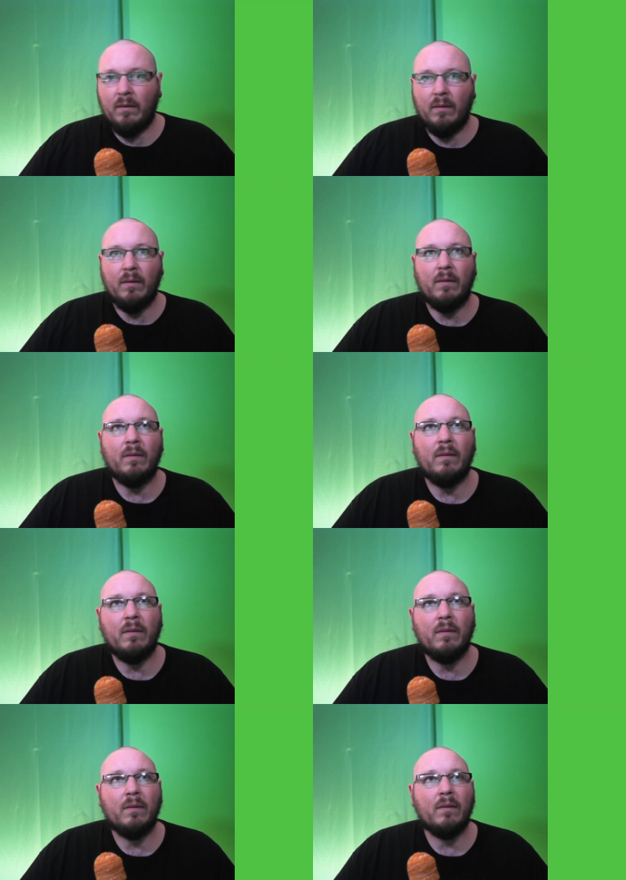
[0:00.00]
our intro
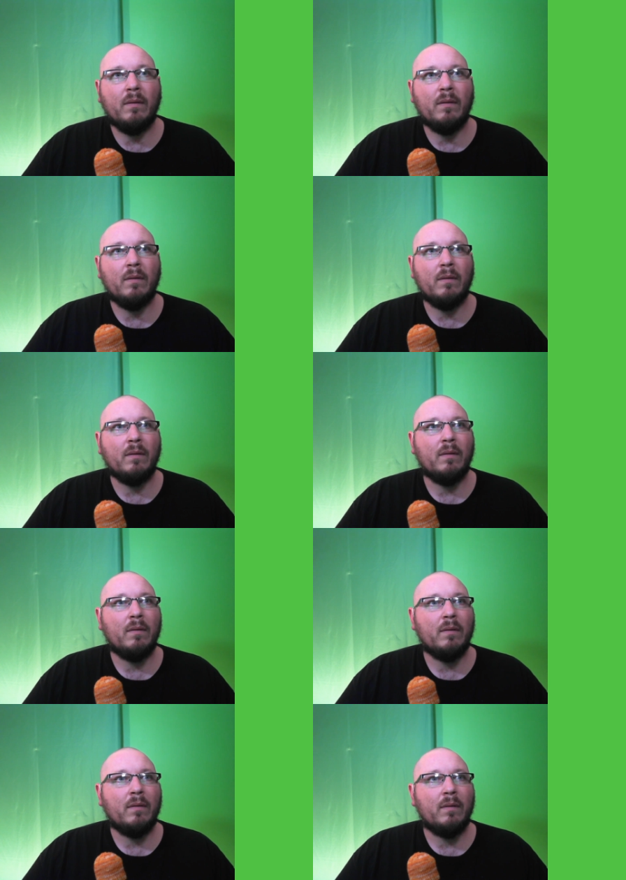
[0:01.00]
and I forgot.
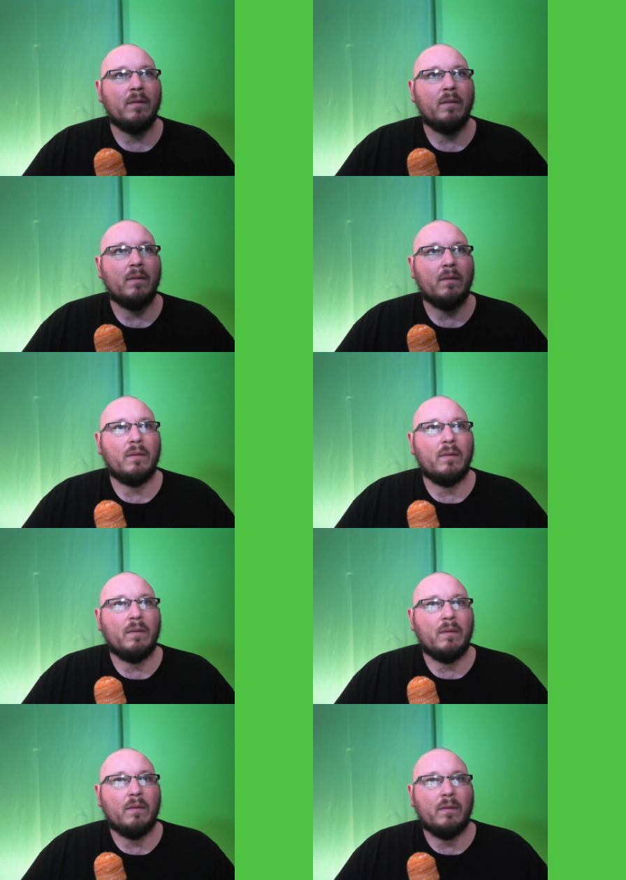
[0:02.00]

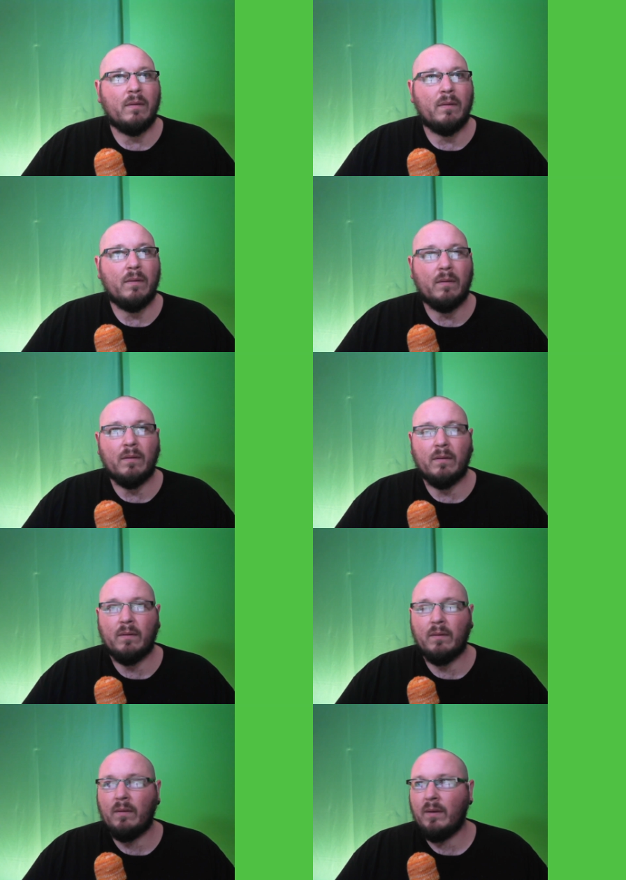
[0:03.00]

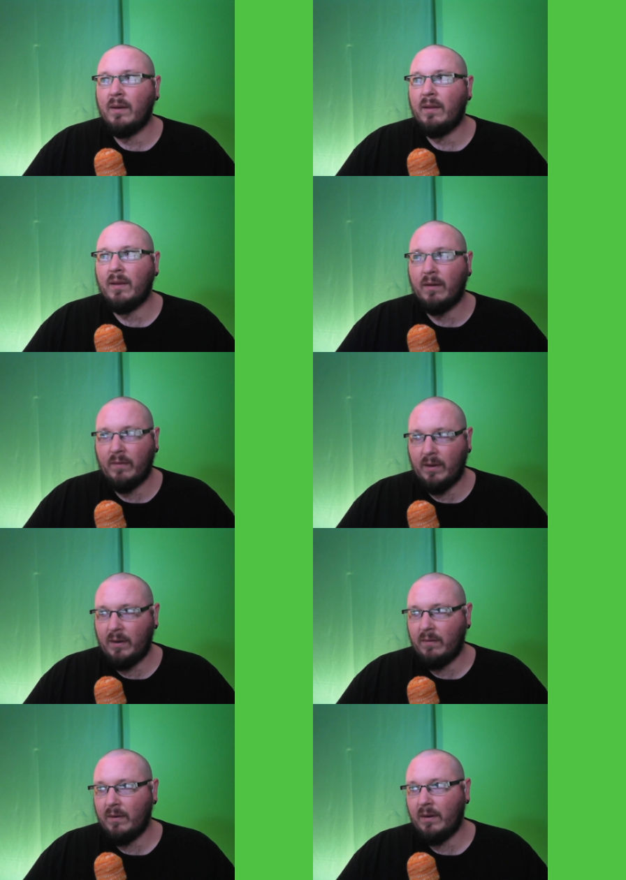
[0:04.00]
Yeah, I think I've got
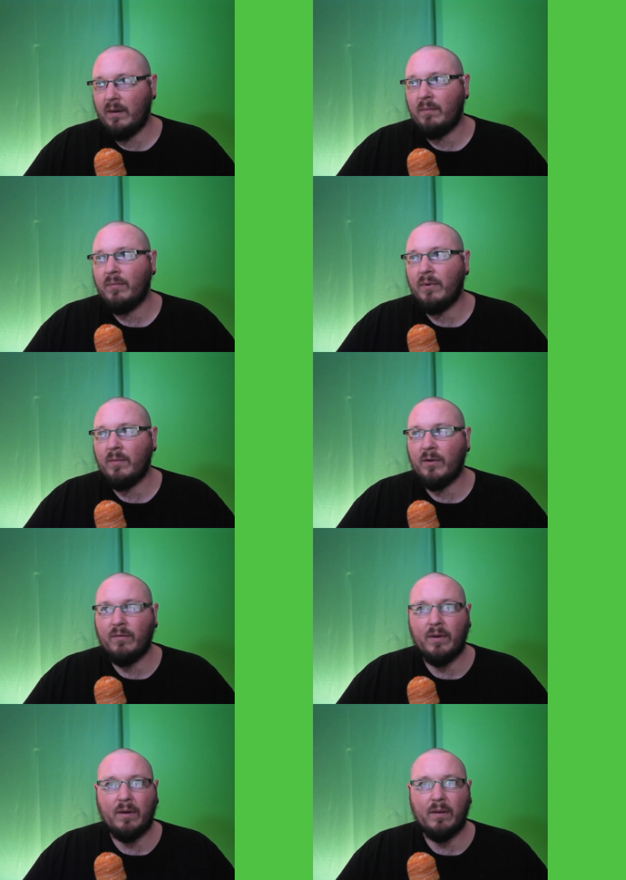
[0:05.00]
it ready, pretty much
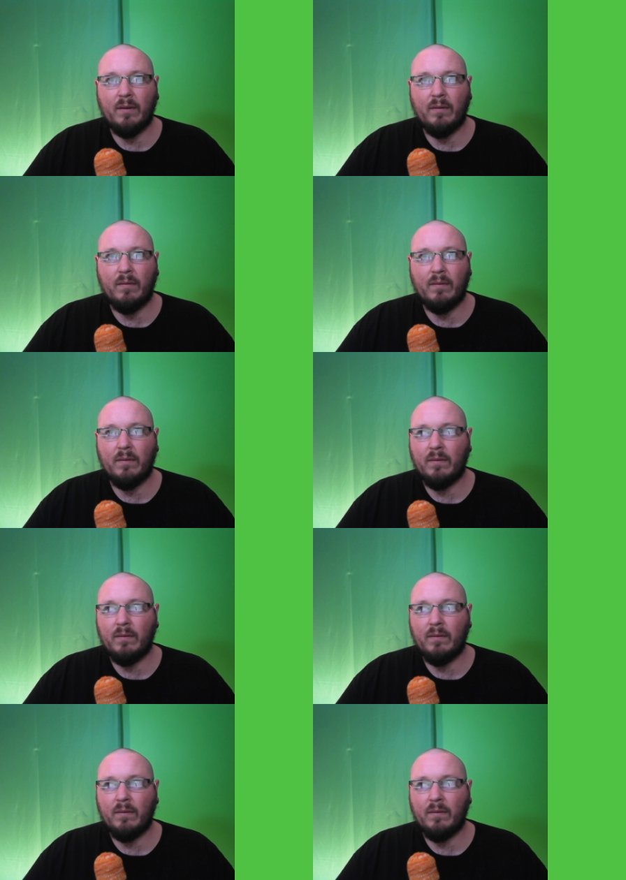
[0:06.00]
ready to go.